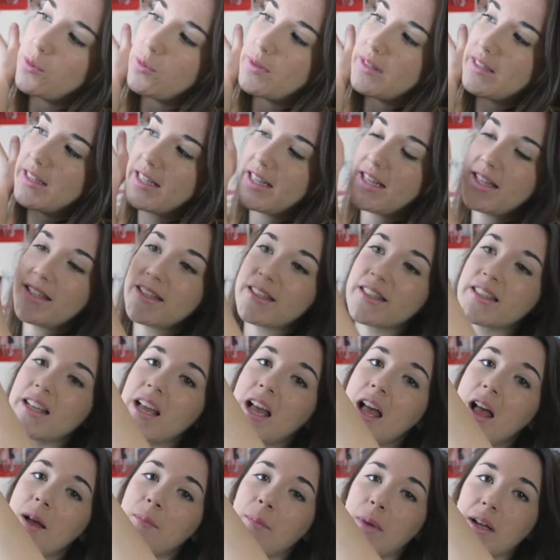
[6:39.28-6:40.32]
with this.
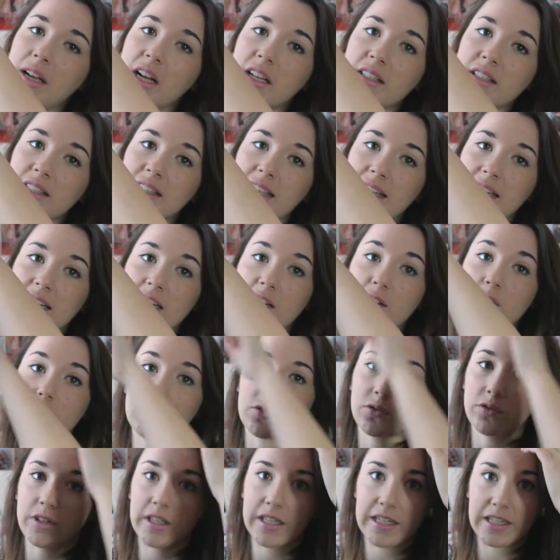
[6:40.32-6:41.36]
My cousin said it looked
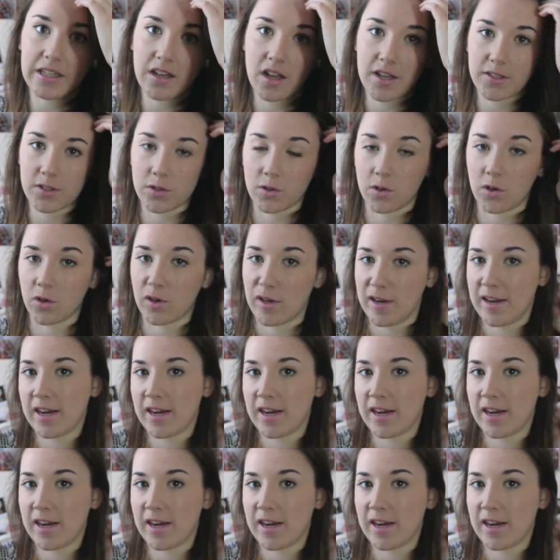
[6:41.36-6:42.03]
really nice on,